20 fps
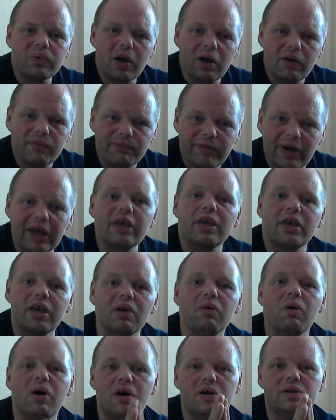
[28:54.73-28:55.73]
Thank you,
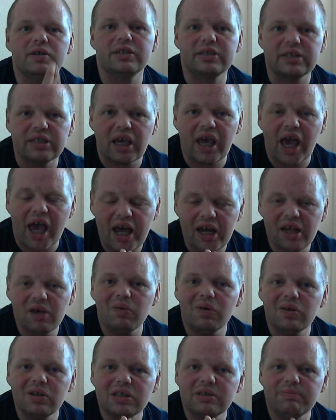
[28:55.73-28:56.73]
honestly. Anyone
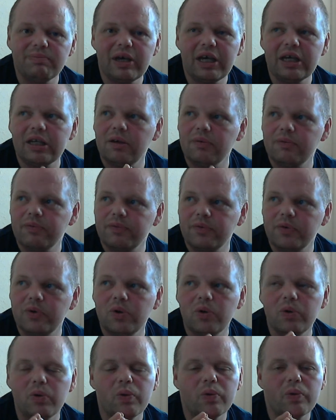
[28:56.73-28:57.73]
who's made it
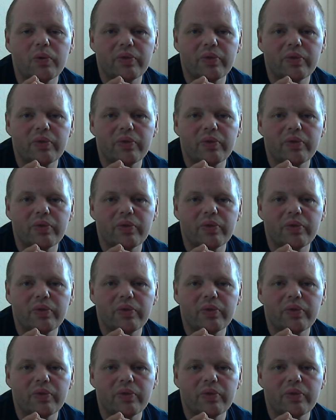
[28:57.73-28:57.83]
through